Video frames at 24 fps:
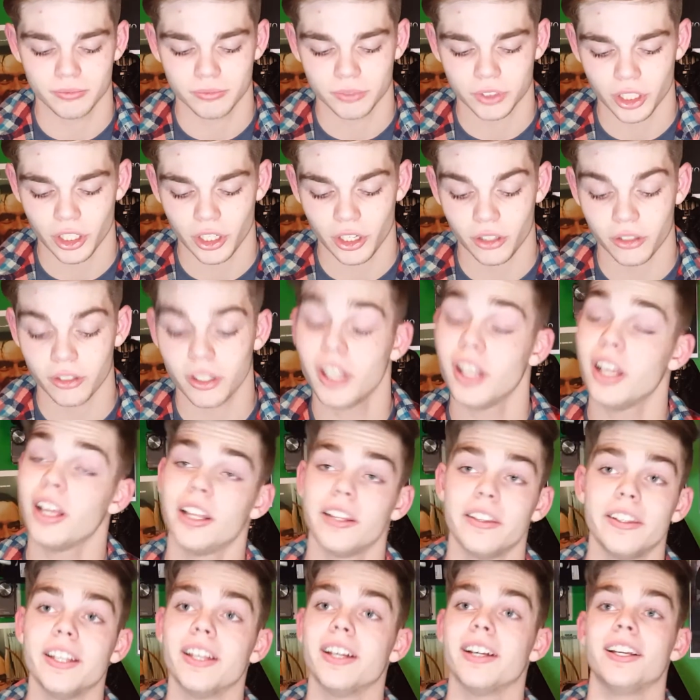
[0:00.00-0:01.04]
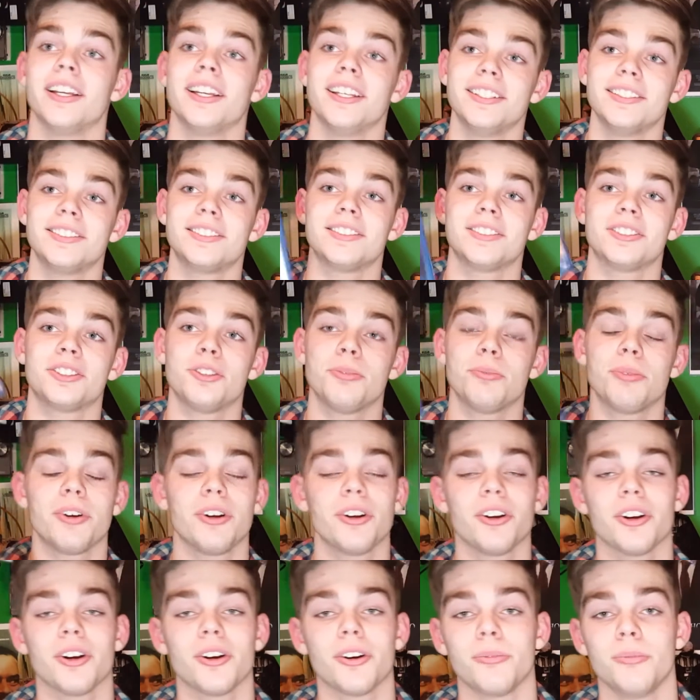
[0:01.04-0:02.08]
So his
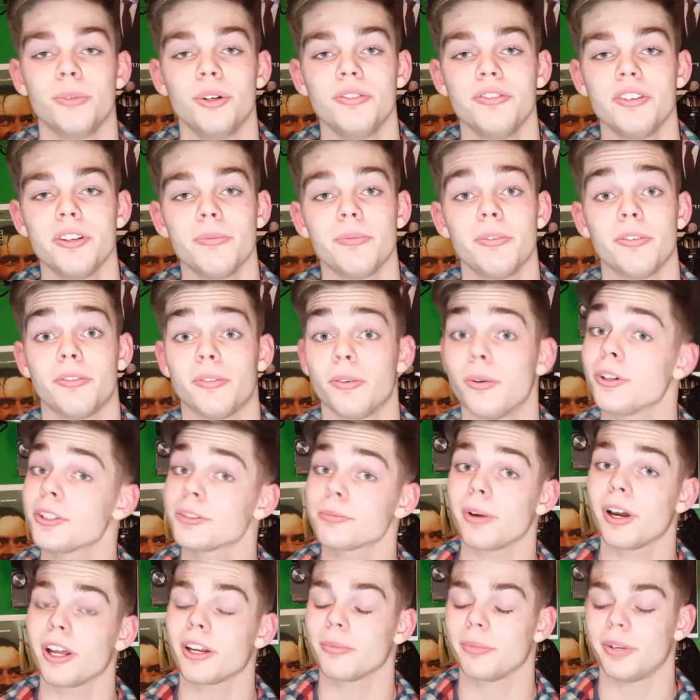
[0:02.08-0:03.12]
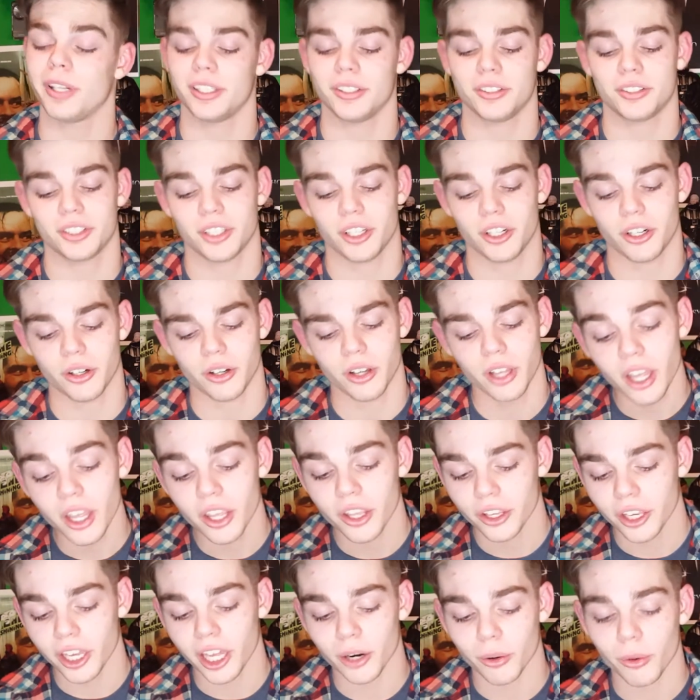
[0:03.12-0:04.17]
superhero movie before Spider-Man. So
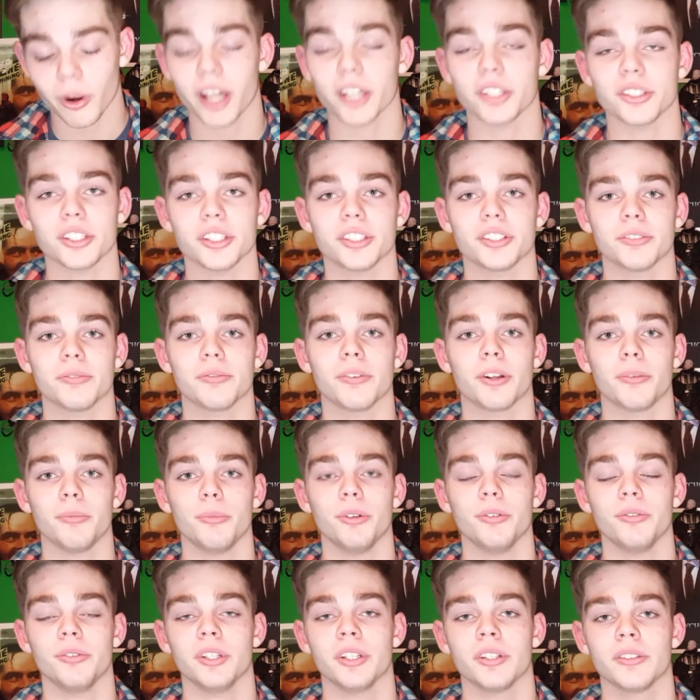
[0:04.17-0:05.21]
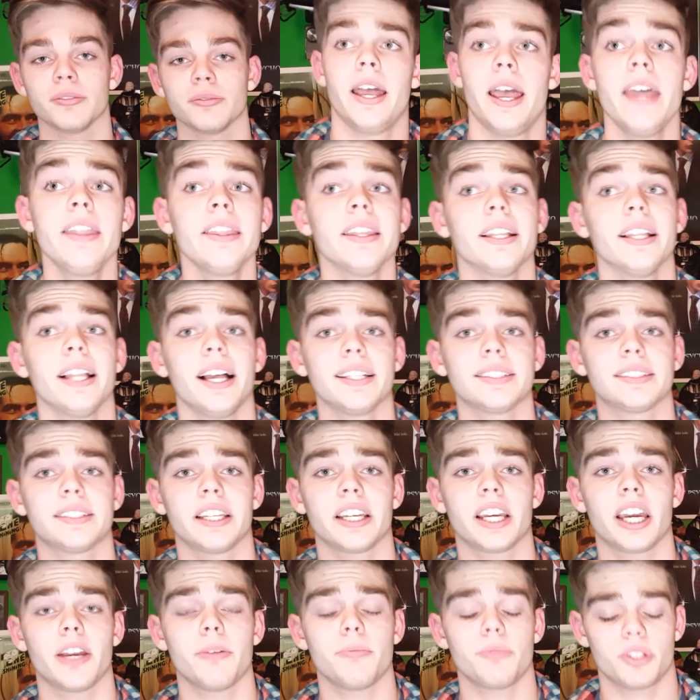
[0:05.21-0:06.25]
you gotta watch it. It's a fun movie. And the last
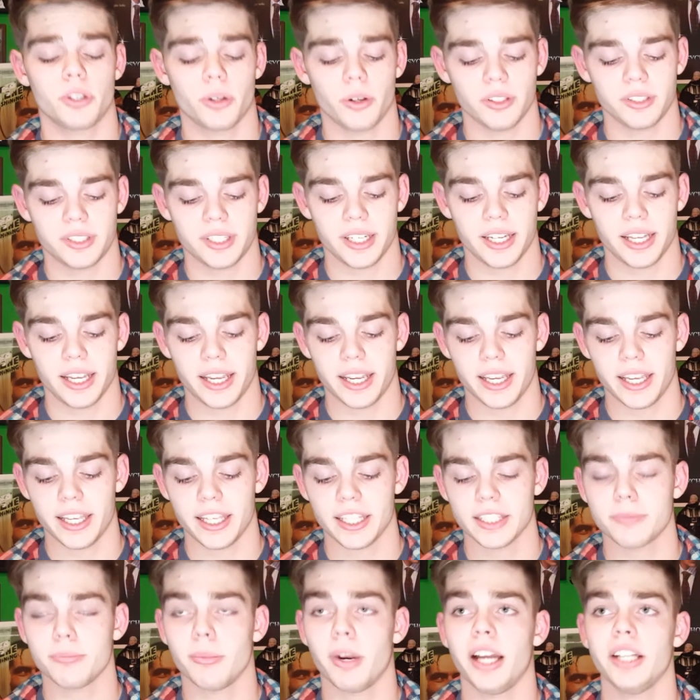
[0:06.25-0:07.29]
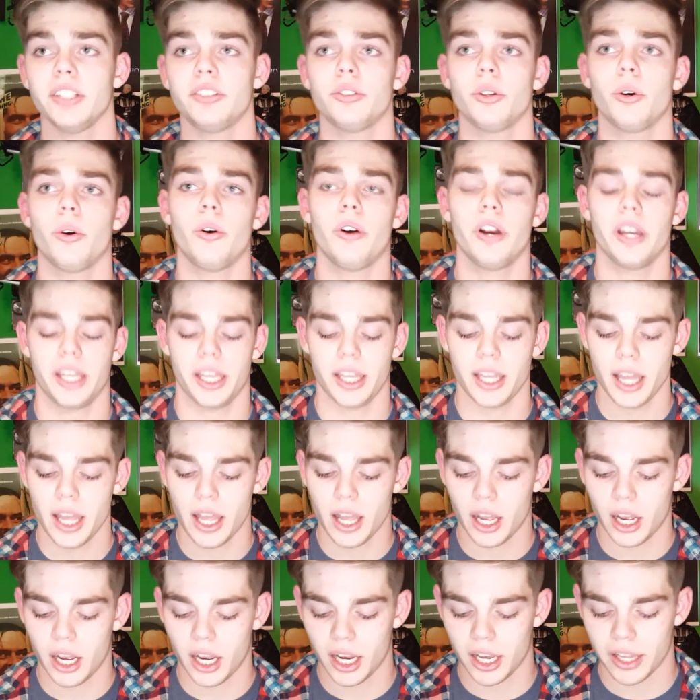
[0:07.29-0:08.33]
thing I'm showing today is my toy
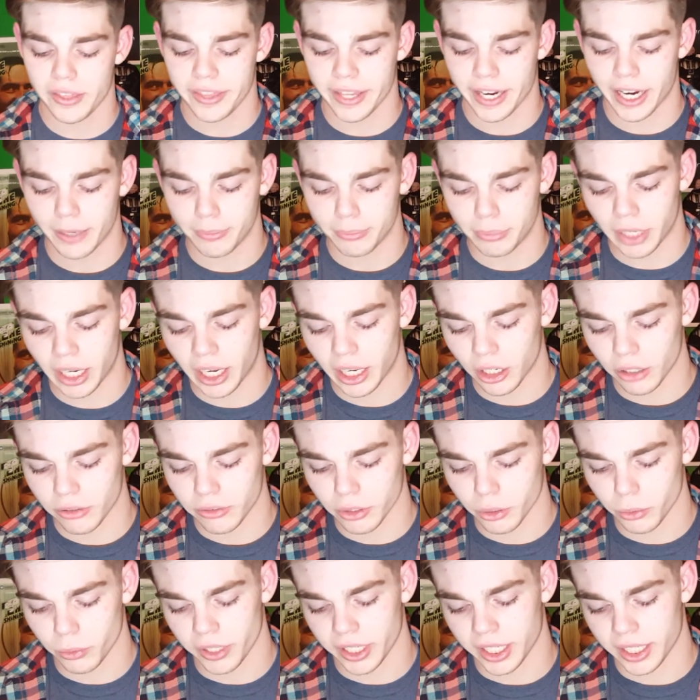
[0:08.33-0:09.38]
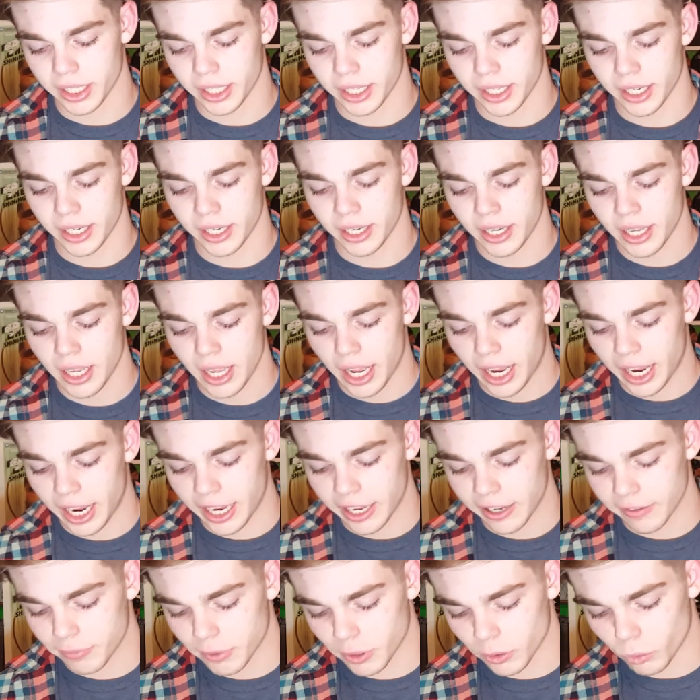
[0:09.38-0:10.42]
that I bought over the weekend. I
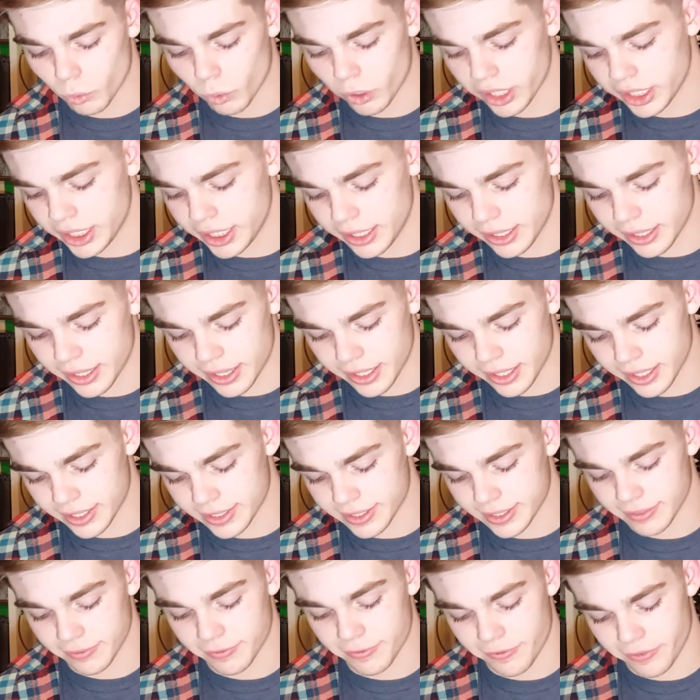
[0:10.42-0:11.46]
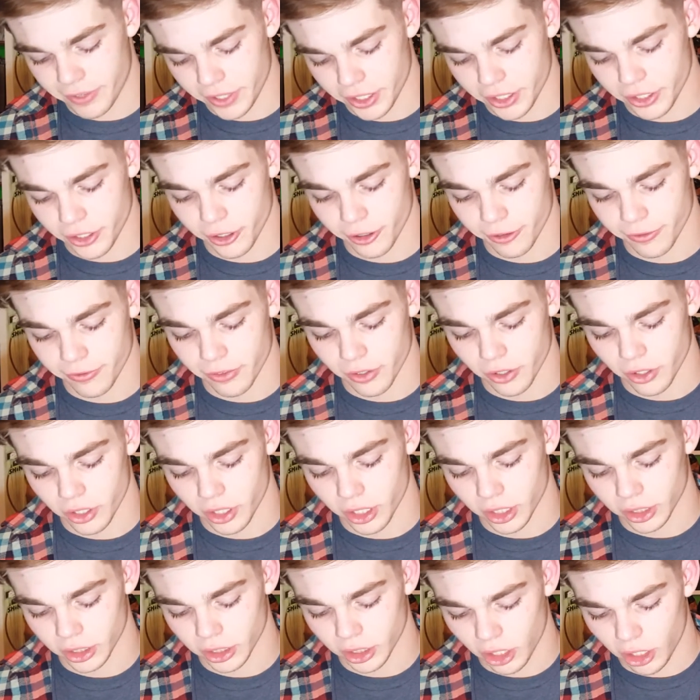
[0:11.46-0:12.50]
have been wanting this figure for
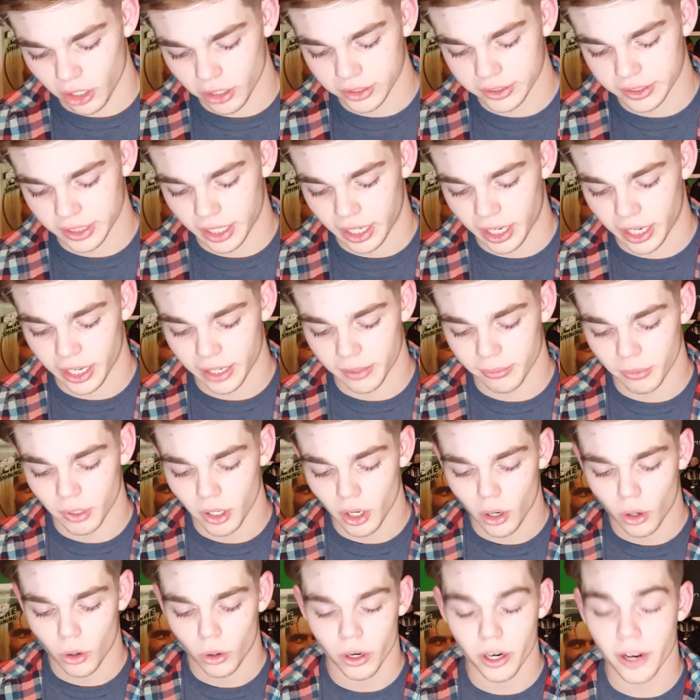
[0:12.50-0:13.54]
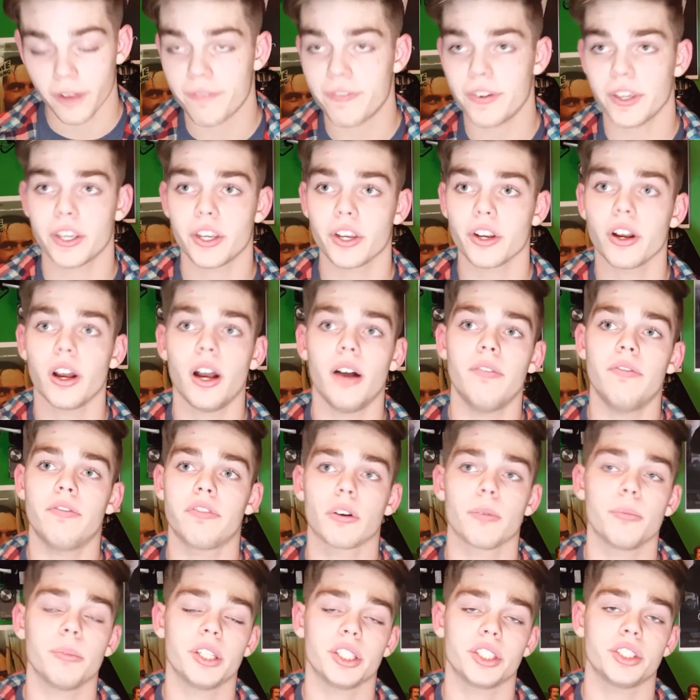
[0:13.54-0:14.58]
a long time, or a figure
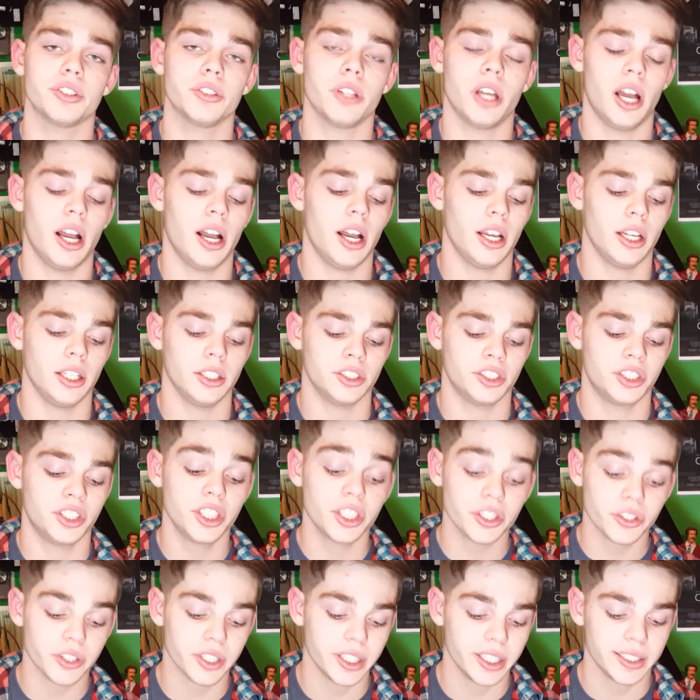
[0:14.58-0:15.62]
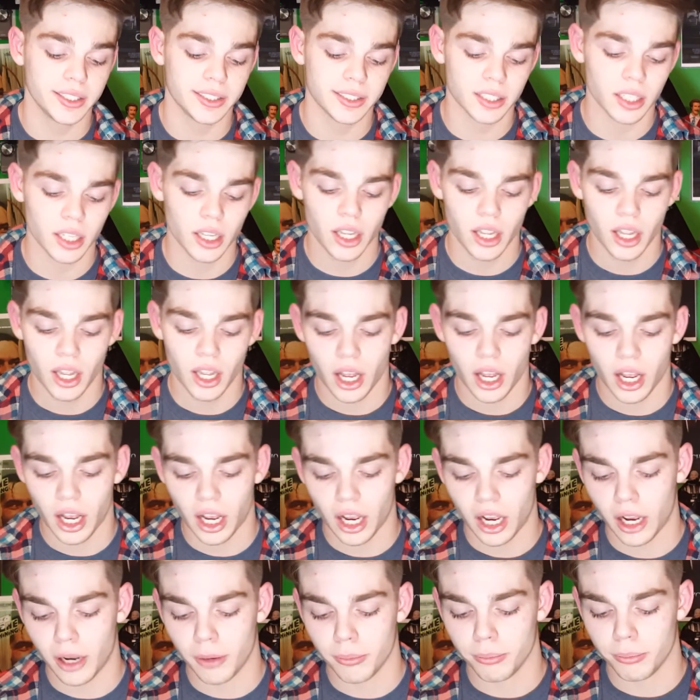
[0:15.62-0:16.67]
from this series,
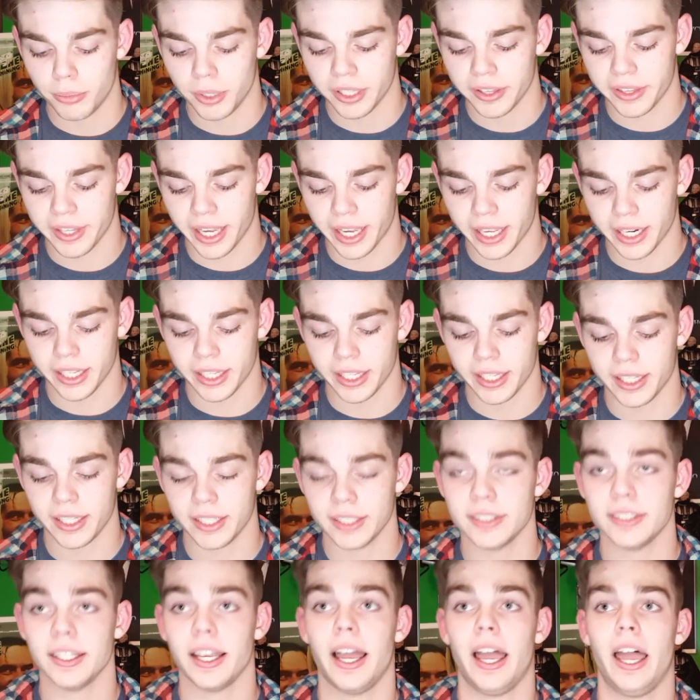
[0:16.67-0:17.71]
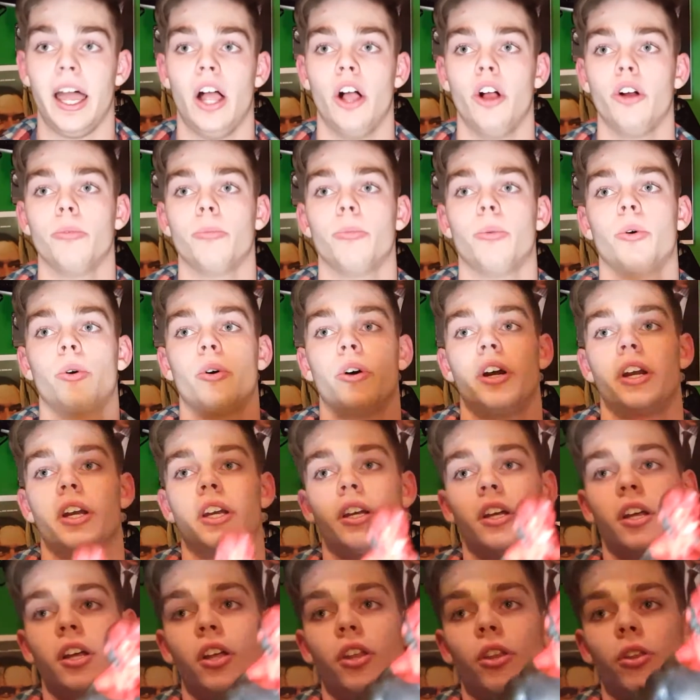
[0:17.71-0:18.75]
but that is Hellboy,
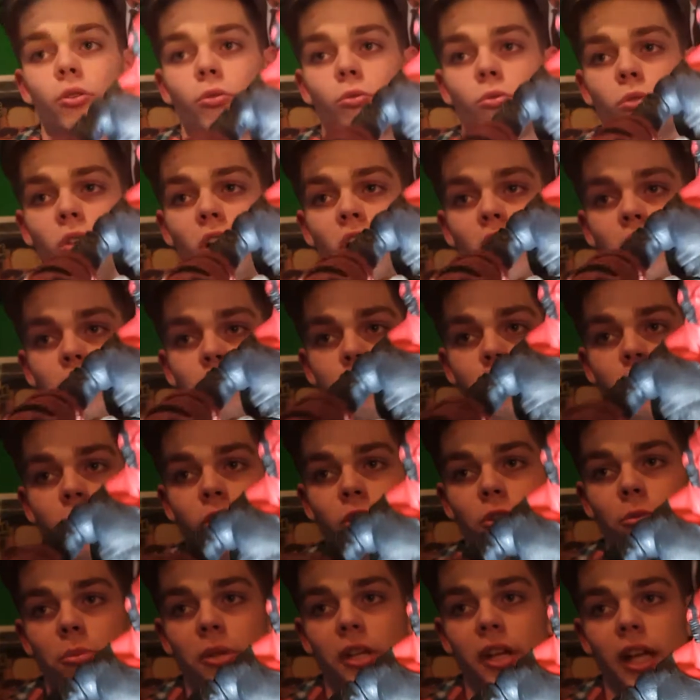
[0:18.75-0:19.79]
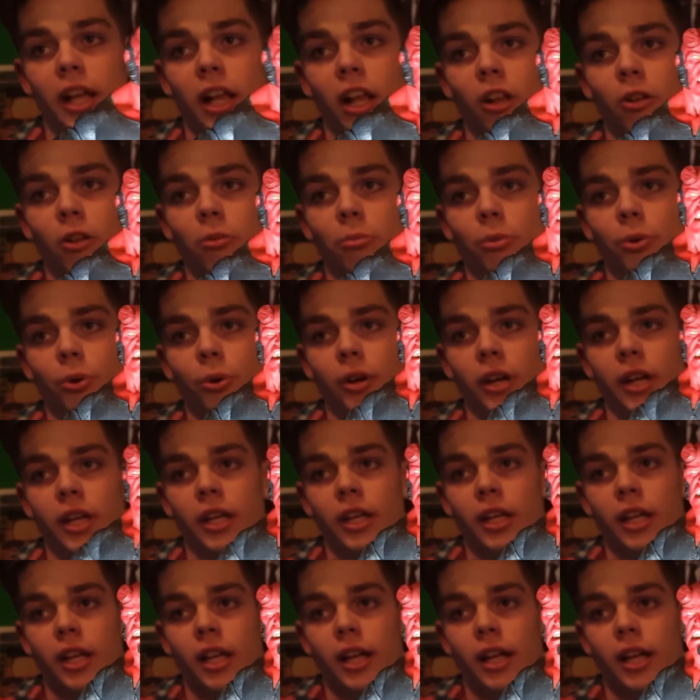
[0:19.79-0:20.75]
the Ron Perlman Hellboy.